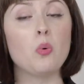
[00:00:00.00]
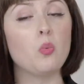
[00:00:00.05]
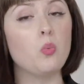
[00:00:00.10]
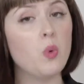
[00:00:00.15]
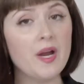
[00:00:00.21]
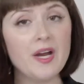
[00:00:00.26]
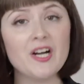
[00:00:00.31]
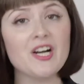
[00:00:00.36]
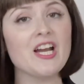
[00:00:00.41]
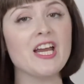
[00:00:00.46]

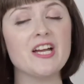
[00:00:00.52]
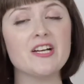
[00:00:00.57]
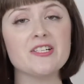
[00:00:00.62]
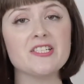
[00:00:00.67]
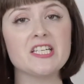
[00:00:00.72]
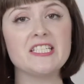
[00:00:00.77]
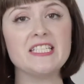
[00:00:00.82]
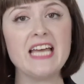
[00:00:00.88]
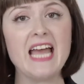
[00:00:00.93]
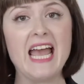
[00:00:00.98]
We're here
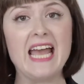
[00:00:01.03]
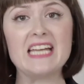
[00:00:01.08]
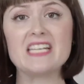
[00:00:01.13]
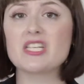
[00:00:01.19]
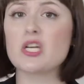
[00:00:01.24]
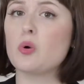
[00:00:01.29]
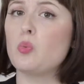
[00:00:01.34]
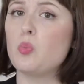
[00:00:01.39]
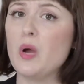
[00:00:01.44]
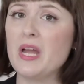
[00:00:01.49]
today
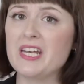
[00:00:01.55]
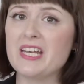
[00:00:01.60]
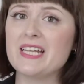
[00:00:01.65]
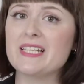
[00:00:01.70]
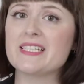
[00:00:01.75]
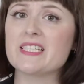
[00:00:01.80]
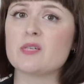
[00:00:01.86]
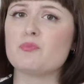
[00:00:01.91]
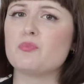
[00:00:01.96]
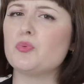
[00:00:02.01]
to
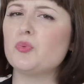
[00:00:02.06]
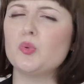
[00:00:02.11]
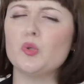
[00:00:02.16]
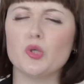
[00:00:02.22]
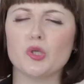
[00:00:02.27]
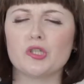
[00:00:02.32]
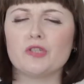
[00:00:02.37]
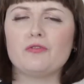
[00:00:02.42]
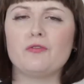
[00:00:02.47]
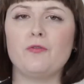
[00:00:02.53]
witness the
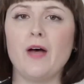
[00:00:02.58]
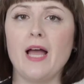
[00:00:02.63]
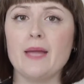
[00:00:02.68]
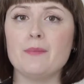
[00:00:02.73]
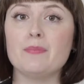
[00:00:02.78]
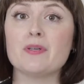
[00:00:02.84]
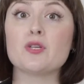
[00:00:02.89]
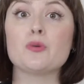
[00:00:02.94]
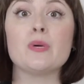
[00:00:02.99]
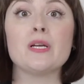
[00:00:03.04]
brutal
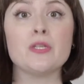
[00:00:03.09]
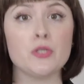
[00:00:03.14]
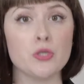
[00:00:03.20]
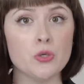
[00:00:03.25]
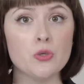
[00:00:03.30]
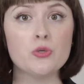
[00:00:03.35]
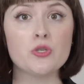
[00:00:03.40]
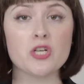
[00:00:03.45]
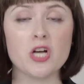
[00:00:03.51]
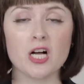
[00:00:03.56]
fight between
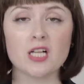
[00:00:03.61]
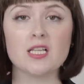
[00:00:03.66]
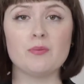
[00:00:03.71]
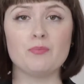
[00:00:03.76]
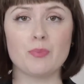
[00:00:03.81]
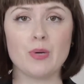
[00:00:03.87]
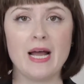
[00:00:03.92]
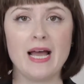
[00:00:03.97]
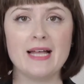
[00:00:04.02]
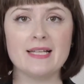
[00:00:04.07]
two chocolate
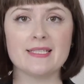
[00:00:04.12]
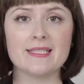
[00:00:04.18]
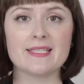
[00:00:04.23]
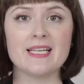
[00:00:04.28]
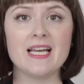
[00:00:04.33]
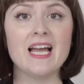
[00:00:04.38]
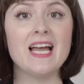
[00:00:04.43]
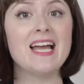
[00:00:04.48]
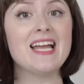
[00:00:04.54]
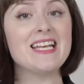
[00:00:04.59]

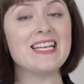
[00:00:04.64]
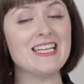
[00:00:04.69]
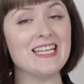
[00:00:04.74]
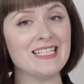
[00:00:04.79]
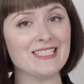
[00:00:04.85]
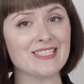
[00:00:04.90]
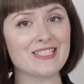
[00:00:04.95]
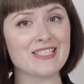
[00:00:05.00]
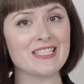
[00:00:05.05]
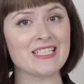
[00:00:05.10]
brands,
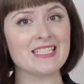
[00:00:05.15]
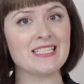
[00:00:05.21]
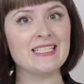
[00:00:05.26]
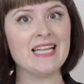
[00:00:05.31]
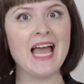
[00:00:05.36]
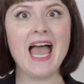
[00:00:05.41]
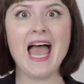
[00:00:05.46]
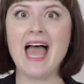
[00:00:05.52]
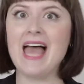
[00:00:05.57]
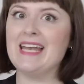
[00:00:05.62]
Neilson
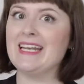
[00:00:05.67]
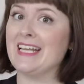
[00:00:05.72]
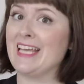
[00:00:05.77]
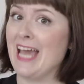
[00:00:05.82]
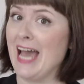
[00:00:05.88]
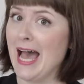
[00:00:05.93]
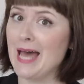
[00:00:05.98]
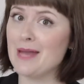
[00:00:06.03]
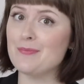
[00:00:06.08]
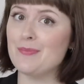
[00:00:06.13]
and
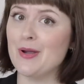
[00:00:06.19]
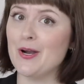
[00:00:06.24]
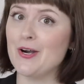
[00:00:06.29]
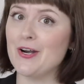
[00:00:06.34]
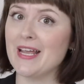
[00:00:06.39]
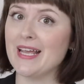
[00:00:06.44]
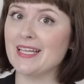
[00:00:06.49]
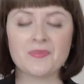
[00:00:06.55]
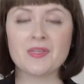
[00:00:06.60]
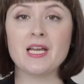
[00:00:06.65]

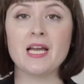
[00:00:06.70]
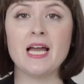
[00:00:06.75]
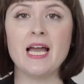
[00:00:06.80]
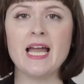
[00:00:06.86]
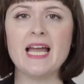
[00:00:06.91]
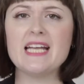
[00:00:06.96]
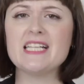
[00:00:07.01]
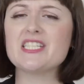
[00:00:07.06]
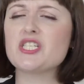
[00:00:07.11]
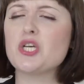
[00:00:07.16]
Cadbury.
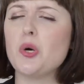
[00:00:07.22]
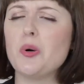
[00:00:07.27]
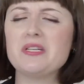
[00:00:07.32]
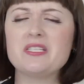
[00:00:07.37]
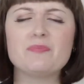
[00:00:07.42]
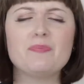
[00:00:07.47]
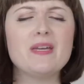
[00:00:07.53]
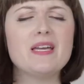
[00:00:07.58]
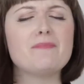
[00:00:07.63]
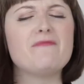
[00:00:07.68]
It's going
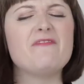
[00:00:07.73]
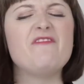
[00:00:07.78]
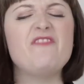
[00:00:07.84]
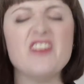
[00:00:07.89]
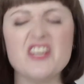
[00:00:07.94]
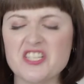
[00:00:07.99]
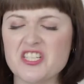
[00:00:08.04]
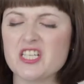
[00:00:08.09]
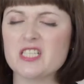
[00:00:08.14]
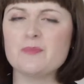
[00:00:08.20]
to be a
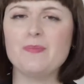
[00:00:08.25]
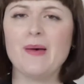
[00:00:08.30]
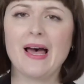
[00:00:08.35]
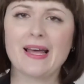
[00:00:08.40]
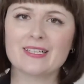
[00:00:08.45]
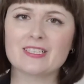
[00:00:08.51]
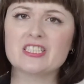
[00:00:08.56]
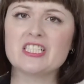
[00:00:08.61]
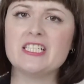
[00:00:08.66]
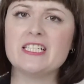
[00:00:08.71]
vicious
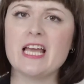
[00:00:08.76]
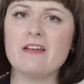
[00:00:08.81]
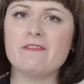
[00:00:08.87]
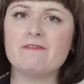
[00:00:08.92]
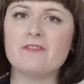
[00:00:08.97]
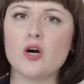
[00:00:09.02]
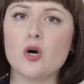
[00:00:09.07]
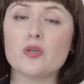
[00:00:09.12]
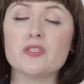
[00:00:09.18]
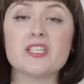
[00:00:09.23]
battle today,
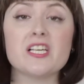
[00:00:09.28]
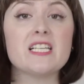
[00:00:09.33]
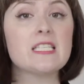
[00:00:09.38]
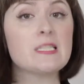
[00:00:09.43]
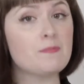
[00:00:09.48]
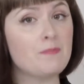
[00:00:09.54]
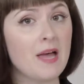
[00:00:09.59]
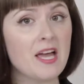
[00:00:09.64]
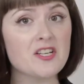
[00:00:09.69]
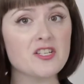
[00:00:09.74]
folks,
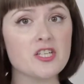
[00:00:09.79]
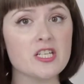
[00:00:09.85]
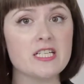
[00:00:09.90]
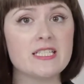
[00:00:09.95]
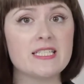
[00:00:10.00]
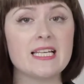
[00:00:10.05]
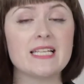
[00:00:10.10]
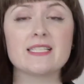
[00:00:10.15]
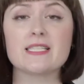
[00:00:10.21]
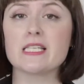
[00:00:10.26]
especially
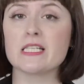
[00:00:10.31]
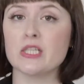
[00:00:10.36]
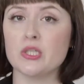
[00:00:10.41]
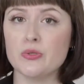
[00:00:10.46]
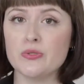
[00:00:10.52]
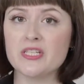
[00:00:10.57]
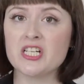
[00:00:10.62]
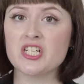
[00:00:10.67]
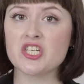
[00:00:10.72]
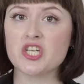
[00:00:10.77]
since the
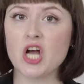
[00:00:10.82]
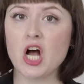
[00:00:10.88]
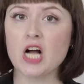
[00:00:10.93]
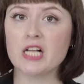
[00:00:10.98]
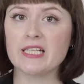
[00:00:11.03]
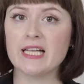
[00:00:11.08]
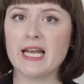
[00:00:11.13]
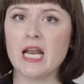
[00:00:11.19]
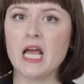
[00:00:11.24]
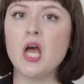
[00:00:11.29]
losing
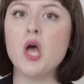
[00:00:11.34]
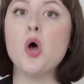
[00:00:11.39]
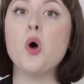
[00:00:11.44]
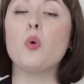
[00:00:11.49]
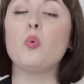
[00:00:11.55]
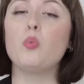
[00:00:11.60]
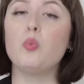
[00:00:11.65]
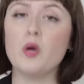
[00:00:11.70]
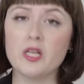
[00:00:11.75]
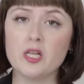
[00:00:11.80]
chocolate
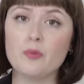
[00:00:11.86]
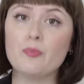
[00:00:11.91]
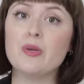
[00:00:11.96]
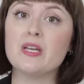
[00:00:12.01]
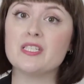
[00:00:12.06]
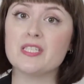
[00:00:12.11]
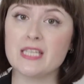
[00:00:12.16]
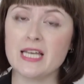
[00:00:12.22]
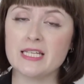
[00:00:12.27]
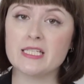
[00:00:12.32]
will be
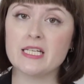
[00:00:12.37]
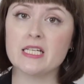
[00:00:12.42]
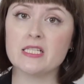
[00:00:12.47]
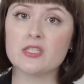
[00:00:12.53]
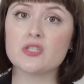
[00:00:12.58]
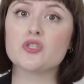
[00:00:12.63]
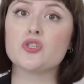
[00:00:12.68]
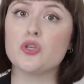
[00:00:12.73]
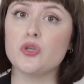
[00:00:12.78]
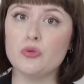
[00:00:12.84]

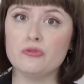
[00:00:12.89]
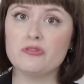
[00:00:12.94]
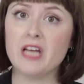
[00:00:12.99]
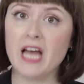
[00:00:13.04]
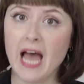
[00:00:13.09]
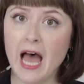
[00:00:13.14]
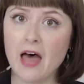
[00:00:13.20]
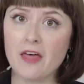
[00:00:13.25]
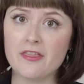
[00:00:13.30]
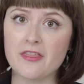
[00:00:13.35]
sentenced to
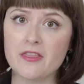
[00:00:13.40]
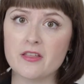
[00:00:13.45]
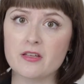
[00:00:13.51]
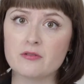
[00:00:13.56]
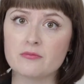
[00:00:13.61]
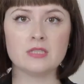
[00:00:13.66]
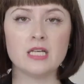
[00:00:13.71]
death.